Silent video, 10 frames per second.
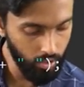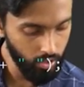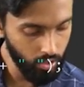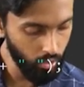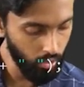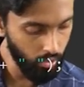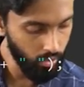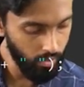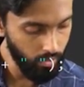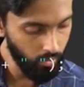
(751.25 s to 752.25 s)
So
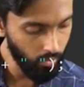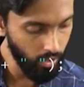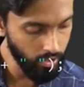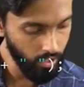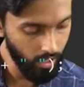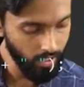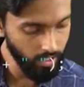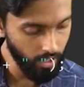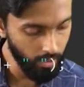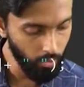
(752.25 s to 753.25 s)
watch it, I will just
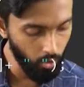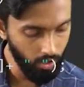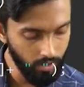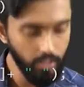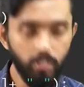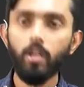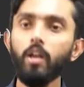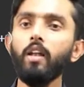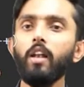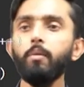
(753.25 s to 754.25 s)
remove all this,
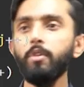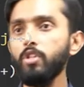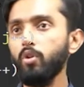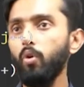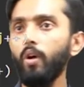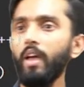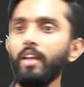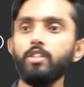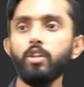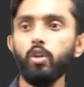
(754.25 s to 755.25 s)
let me just go
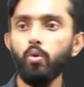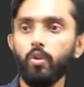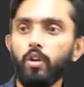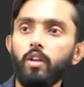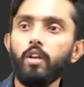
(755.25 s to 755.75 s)
execute it.